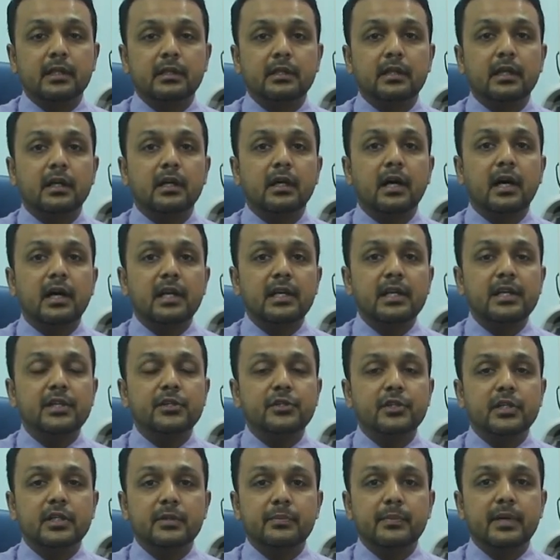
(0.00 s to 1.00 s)
The early
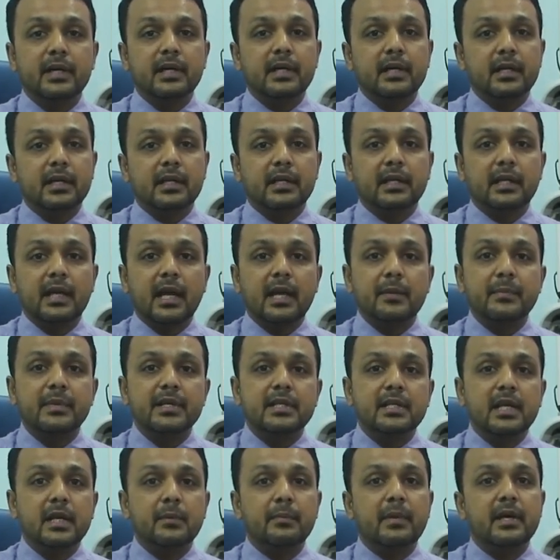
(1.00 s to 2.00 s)
treatment can be
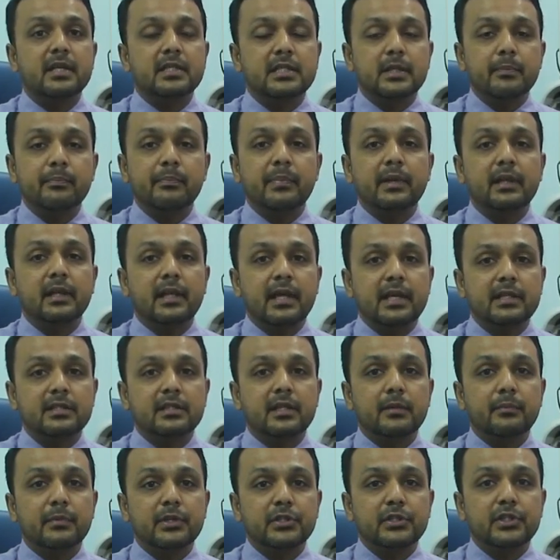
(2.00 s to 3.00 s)
done by simple
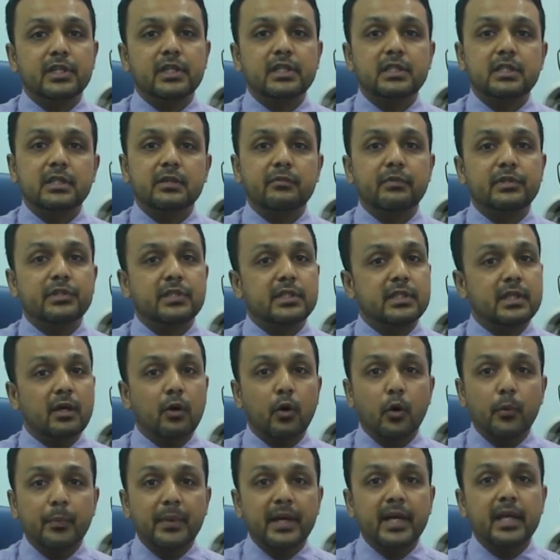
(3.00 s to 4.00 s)
laser machines, which is a
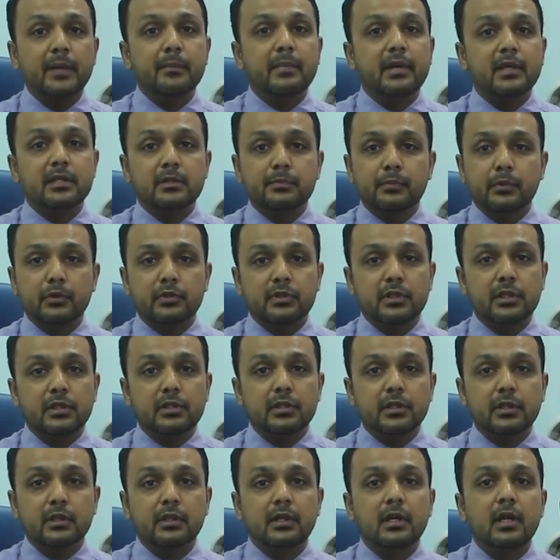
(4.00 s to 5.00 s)
OPD based
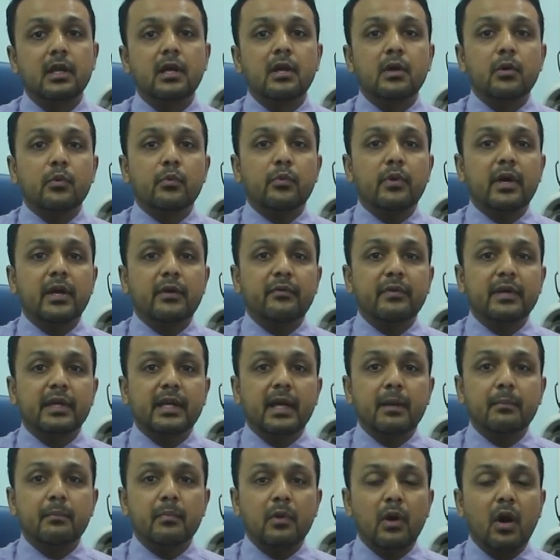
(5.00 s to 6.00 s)
procedure where we
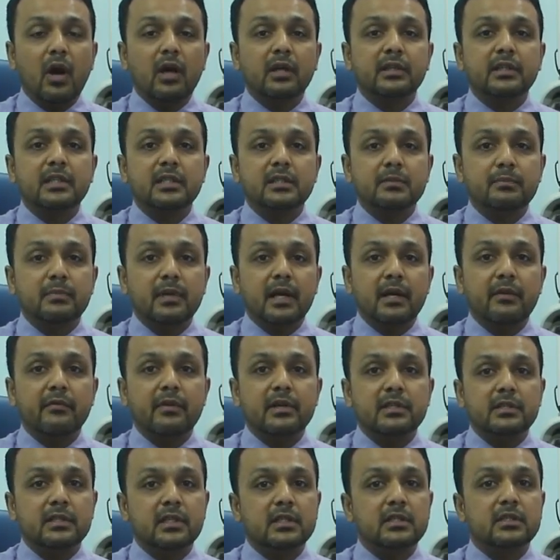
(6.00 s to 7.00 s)
can block these blood
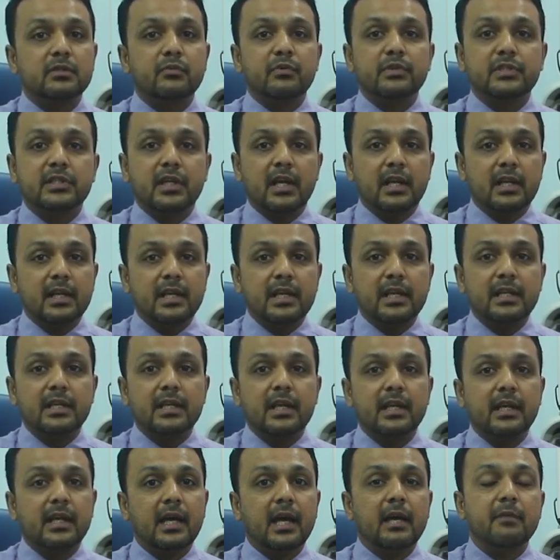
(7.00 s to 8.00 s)
vessels which are
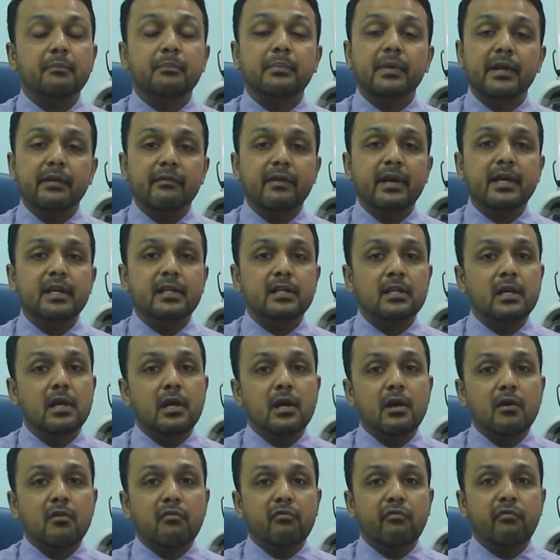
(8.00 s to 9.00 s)
leaking and prevent
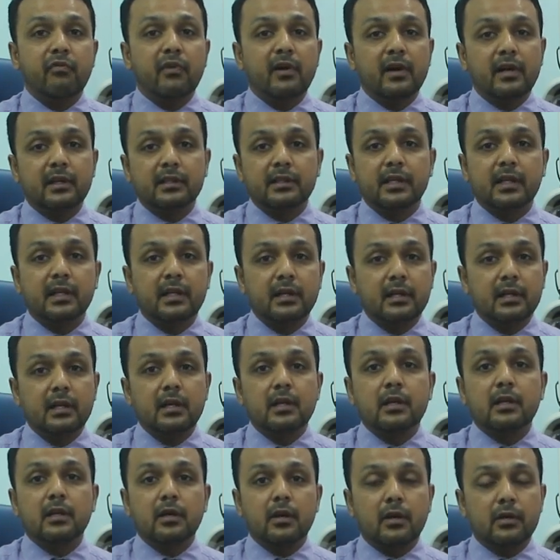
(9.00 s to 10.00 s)
further
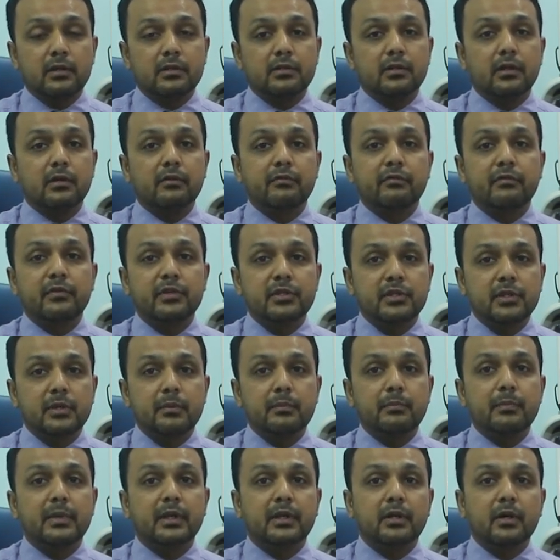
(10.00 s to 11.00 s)
loss of
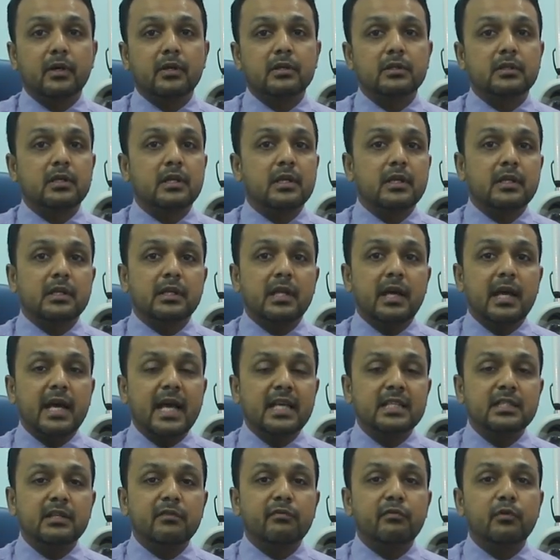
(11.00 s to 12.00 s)
vision, because
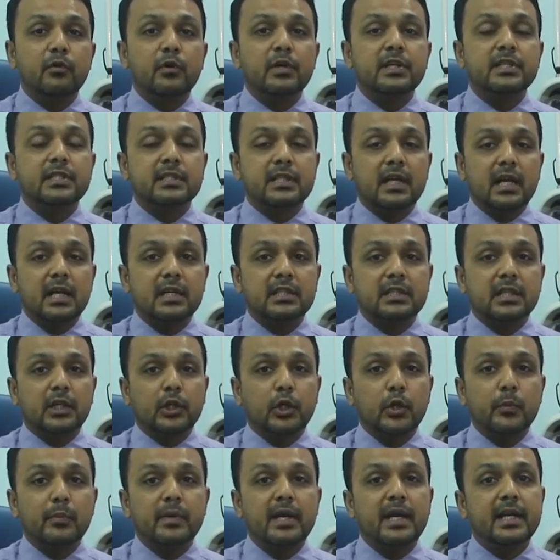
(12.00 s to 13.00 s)
as the fluid starts
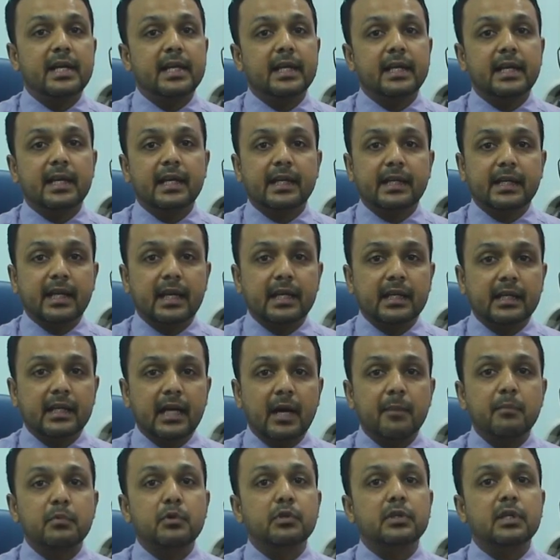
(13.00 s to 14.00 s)
accumulating, it can
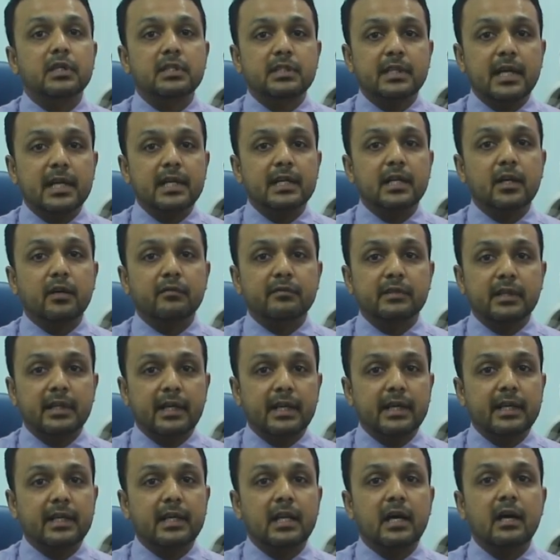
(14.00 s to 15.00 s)
come to the center of the
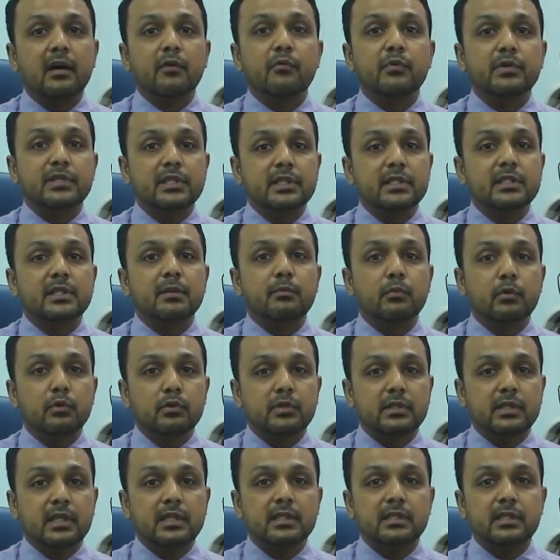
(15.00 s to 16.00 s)
retina, which is the
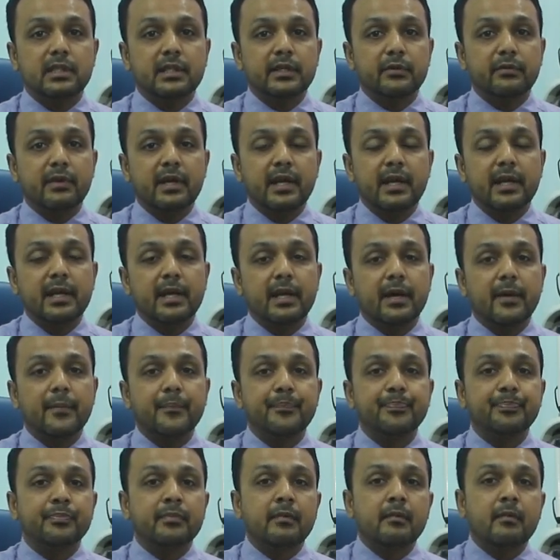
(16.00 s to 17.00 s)
most sensitive
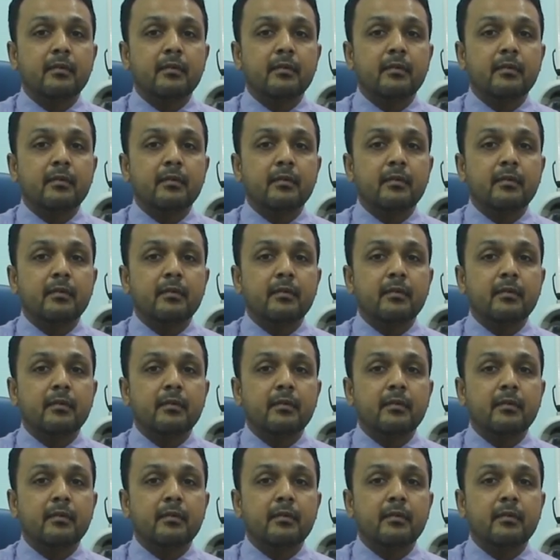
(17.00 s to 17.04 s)
area.